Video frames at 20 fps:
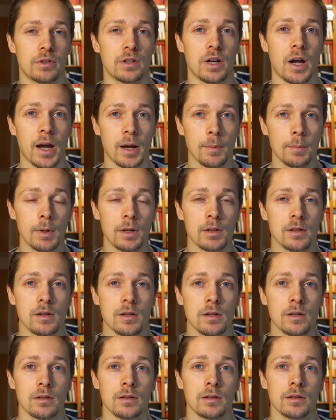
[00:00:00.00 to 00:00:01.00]

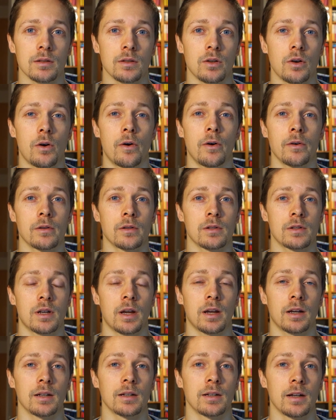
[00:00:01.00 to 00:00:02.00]
timelessness on
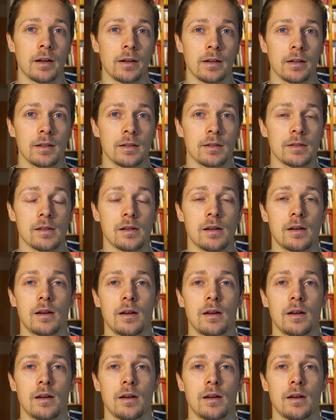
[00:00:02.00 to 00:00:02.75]
psychedelics